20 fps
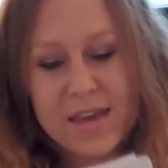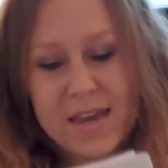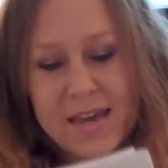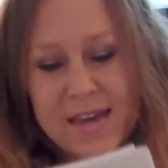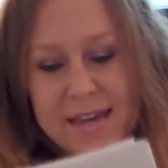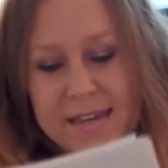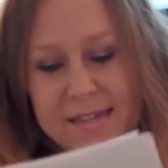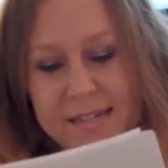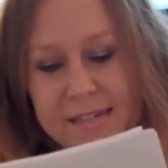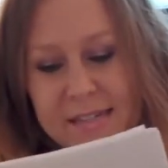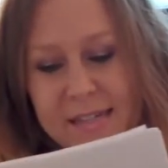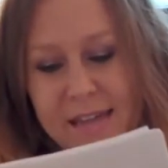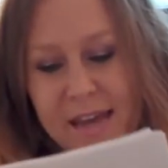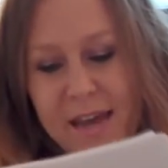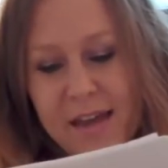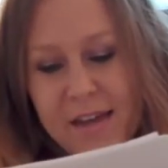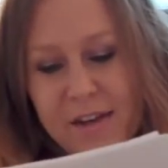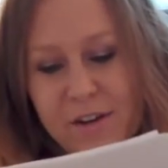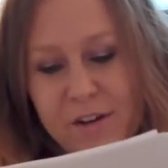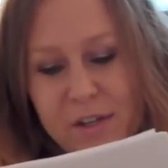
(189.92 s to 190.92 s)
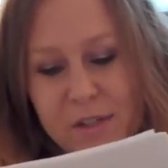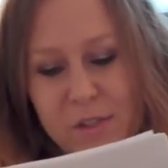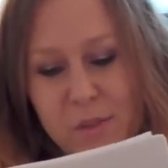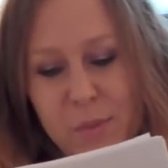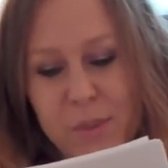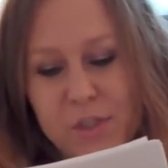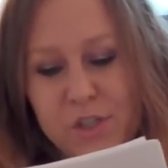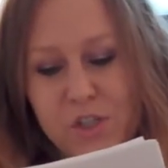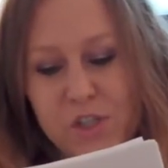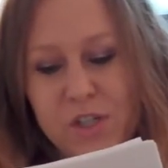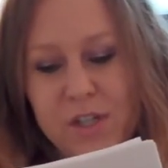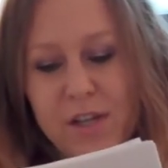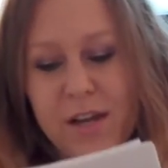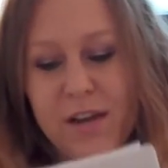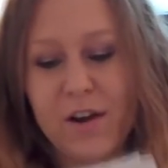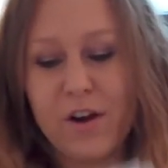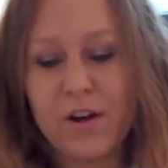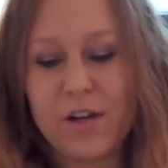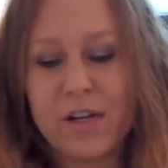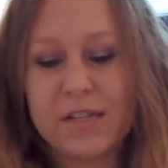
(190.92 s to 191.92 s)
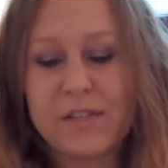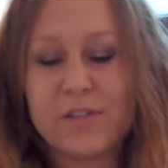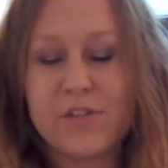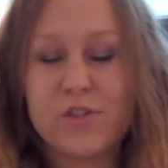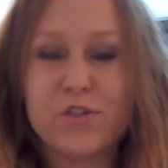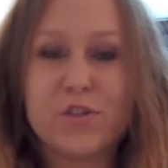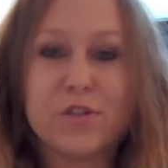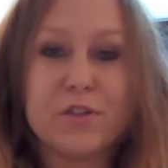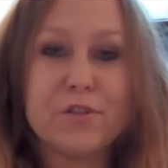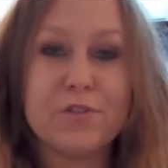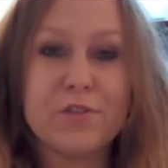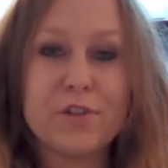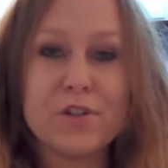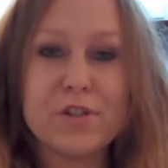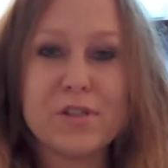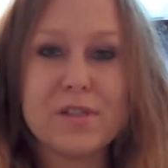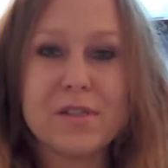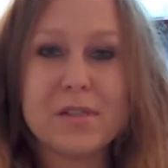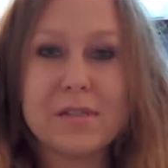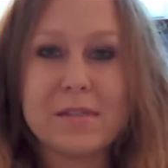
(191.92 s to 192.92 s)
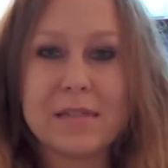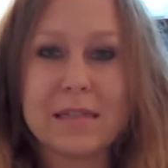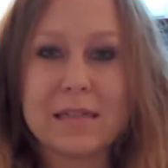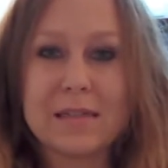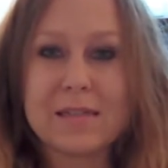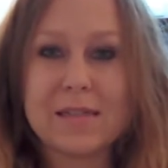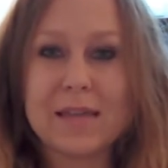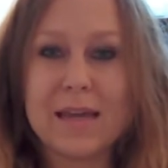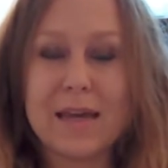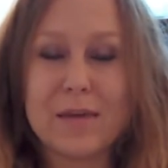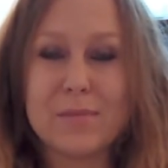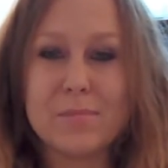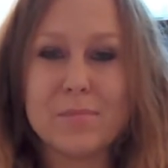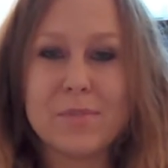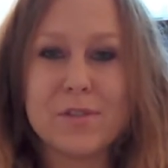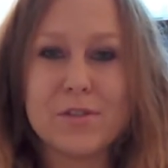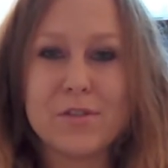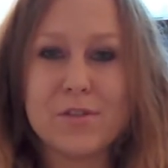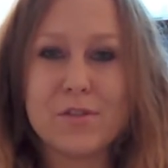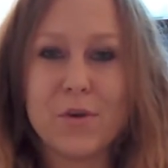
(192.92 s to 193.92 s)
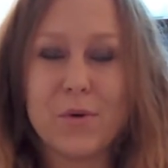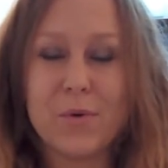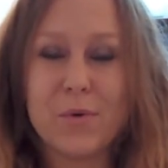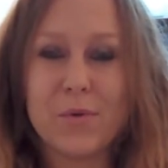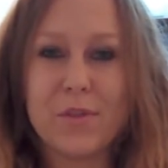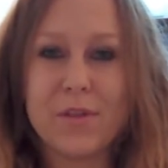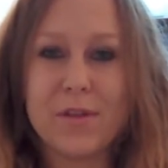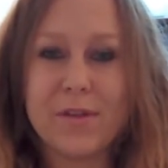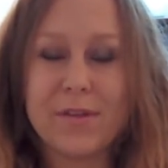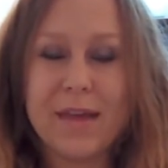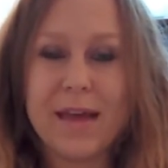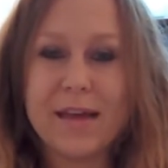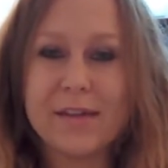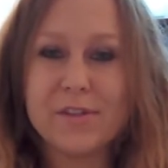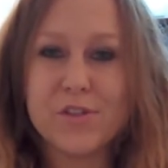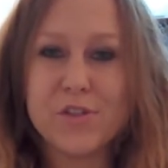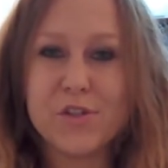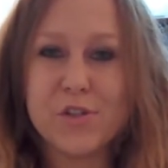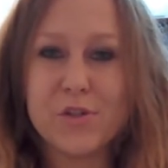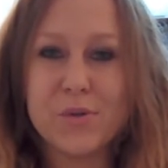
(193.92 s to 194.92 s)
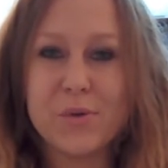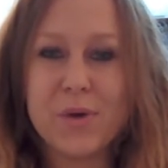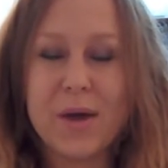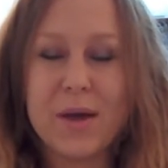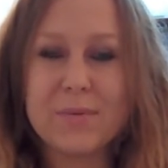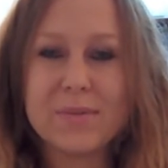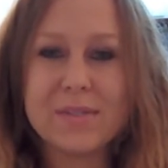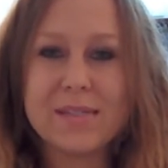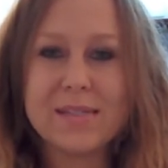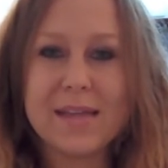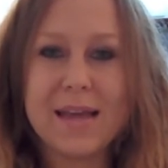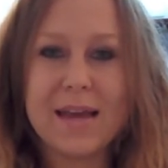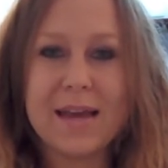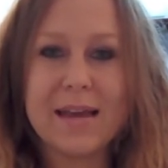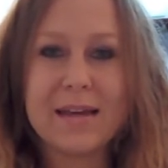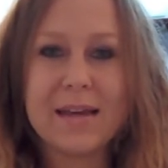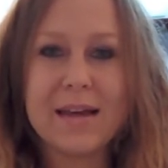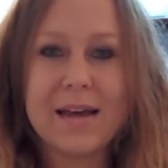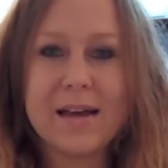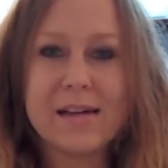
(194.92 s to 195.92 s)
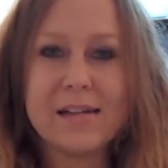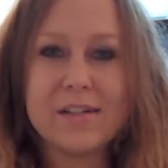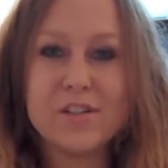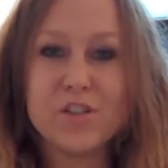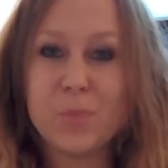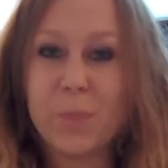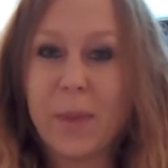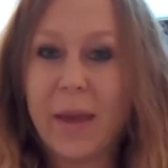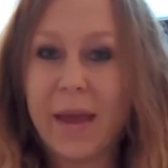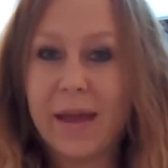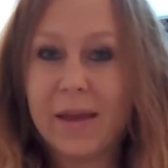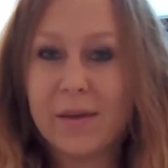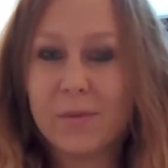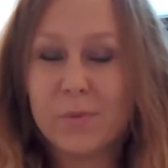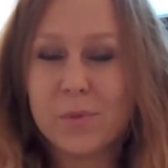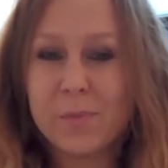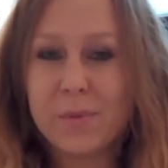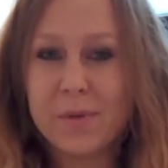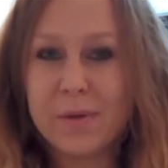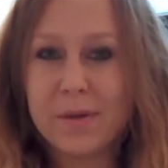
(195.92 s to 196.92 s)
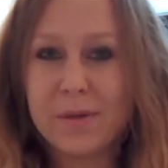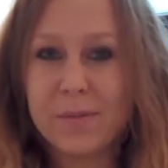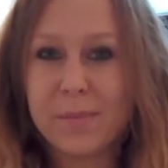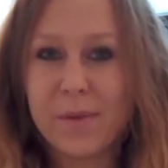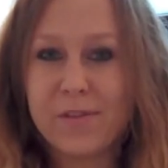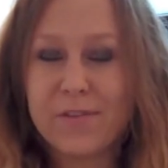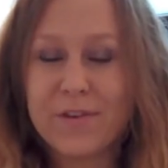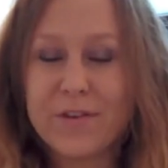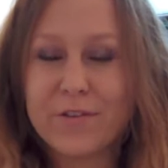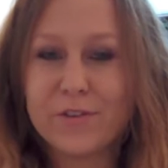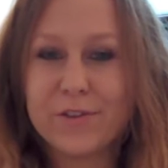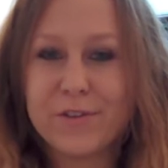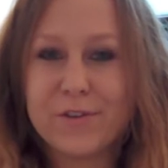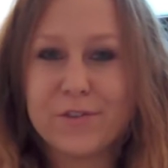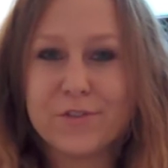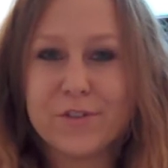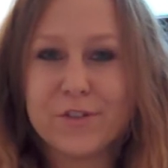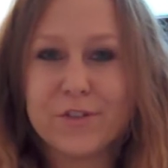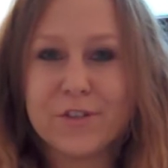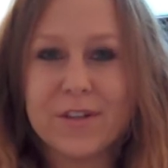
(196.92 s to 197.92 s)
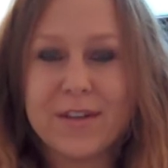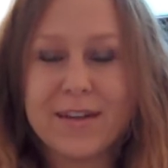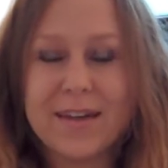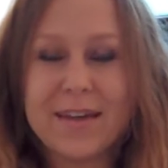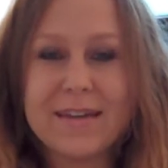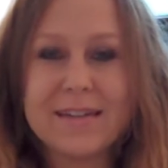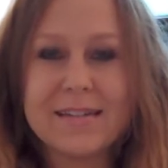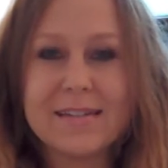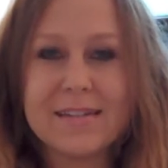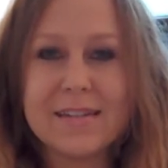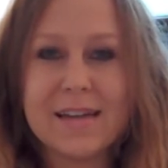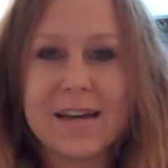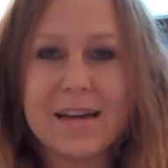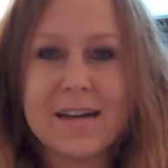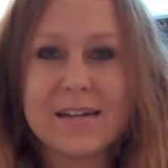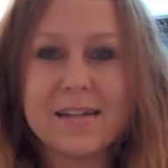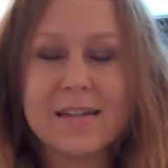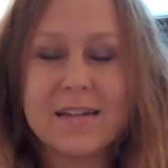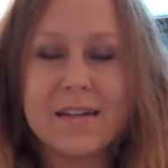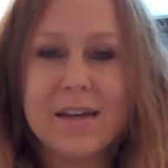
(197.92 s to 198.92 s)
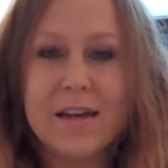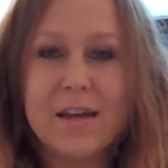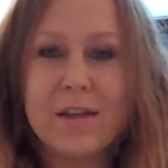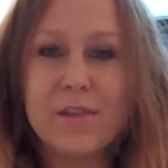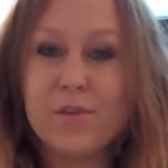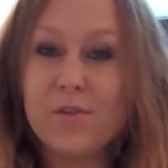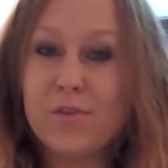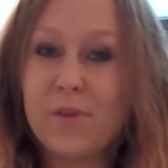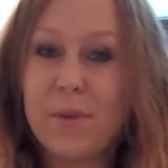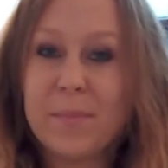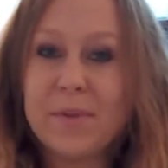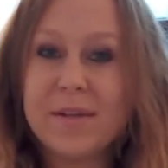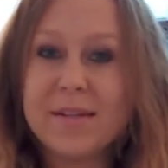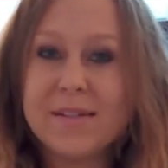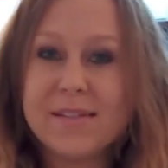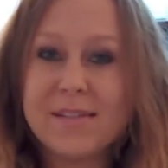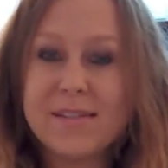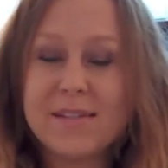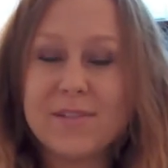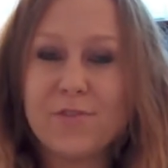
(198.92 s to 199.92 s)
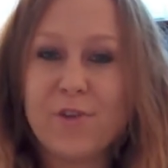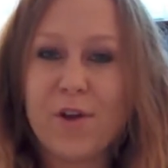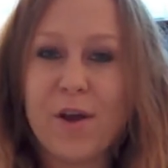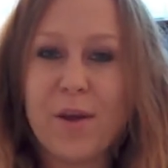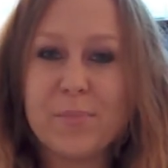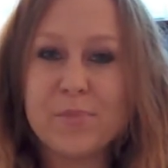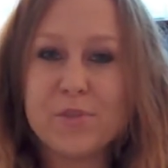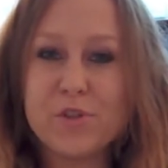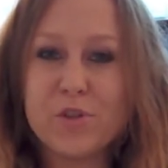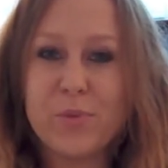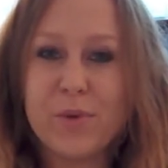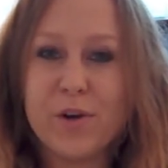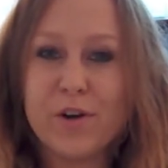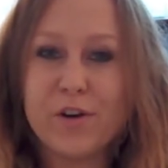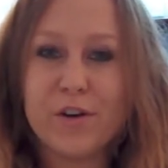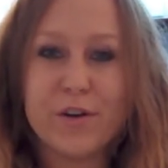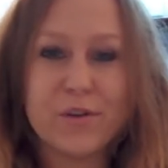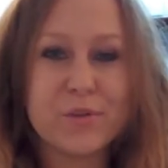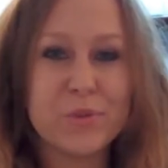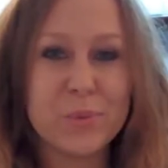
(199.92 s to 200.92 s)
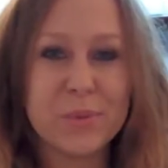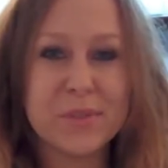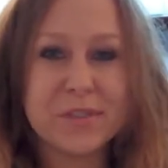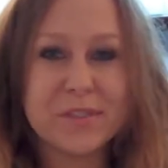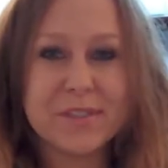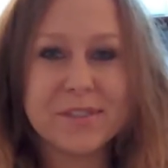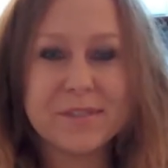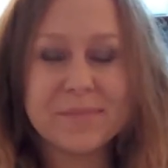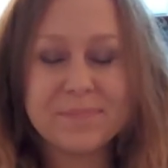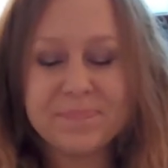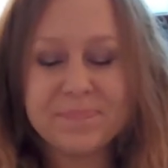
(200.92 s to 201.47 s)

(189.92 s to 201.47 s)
And uh, your next question, I already answered the first six games, so the last two I would say uh, Japan would be my favorite level, and uh, the Remnants from Tomb Raider Underworld.